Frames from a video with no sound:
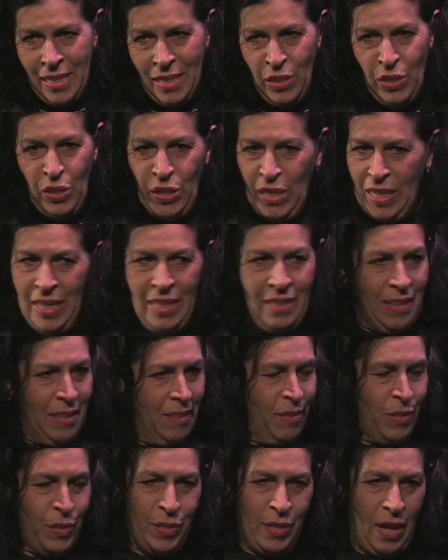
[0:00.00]
She
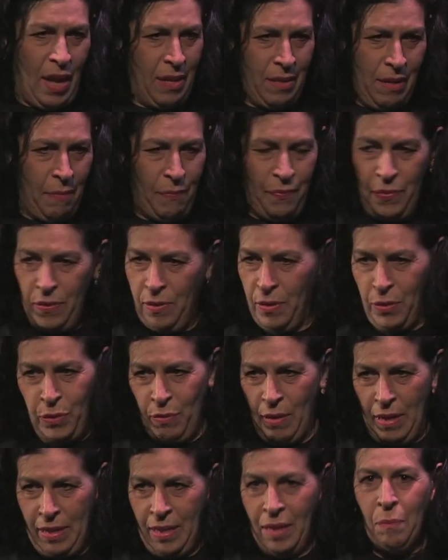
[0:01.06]
didn't sign up for the
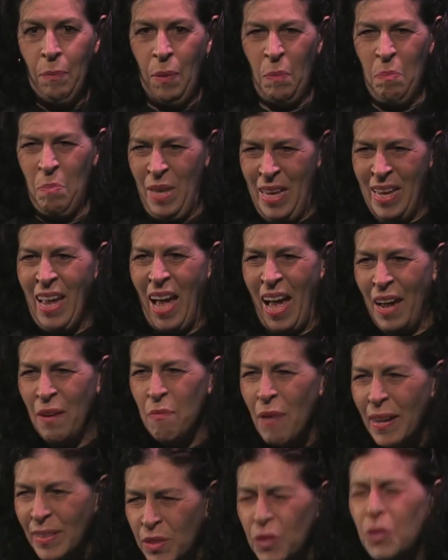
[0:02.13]
training, but me, I
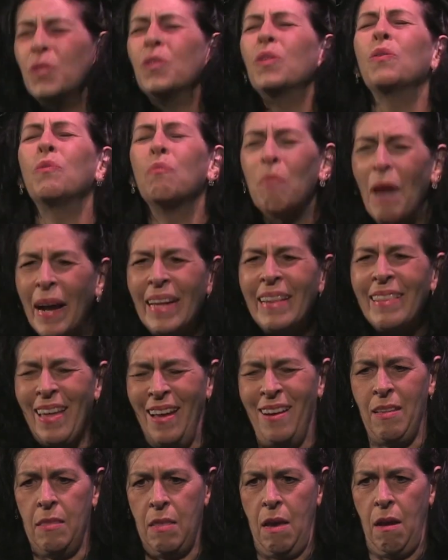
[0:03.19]
registered right
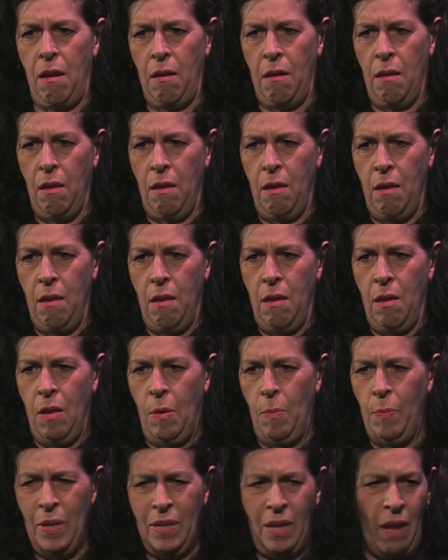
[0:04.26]
then and there.
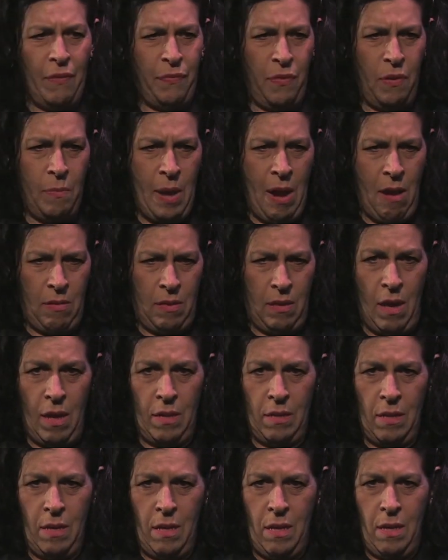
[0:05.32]
But not for a
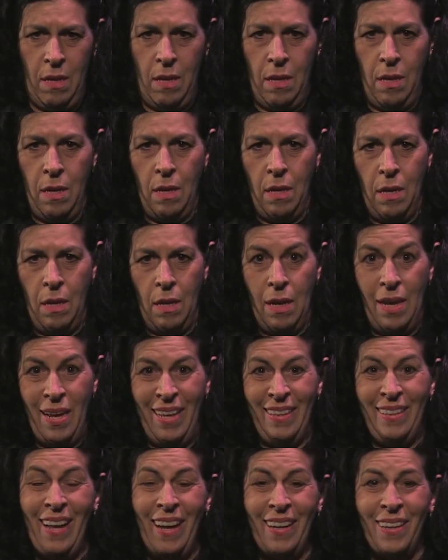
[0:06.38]
marathon.
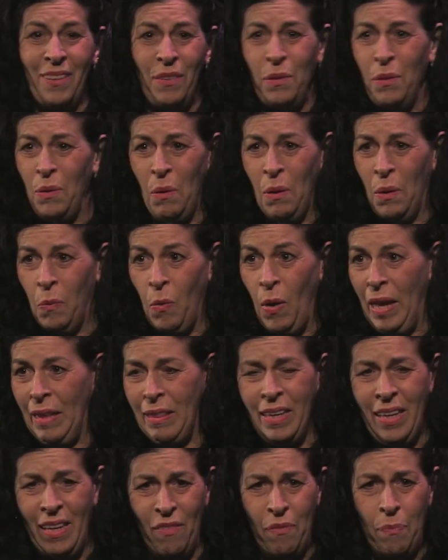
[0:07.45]
And not in New York where I
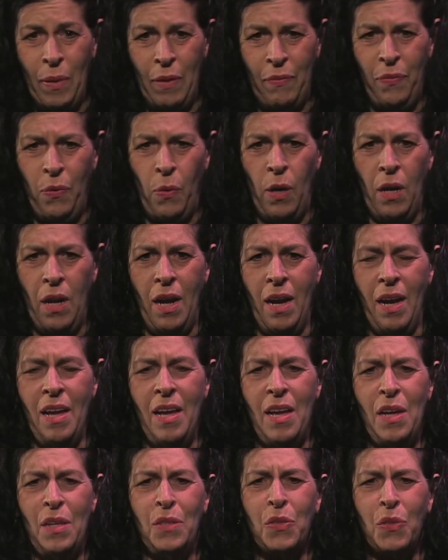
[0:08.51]
live, but for a
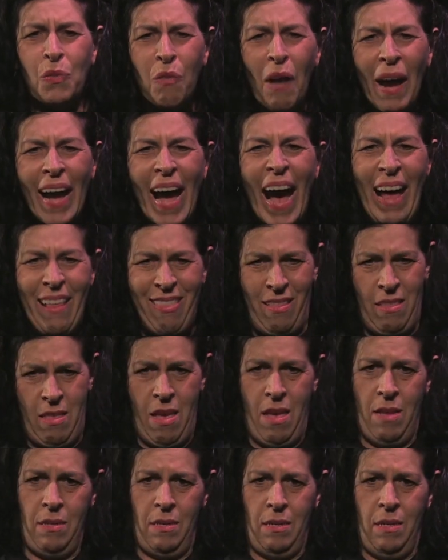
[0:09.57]

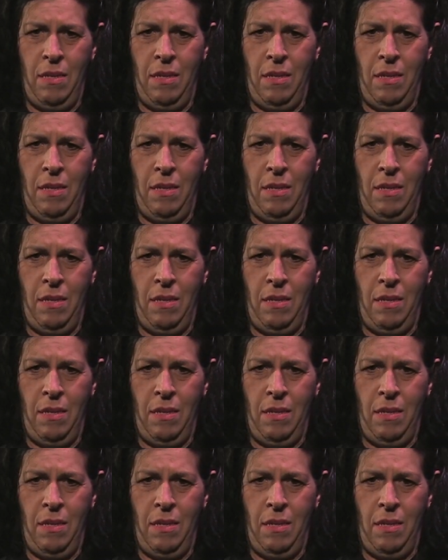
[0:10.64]
triathlon.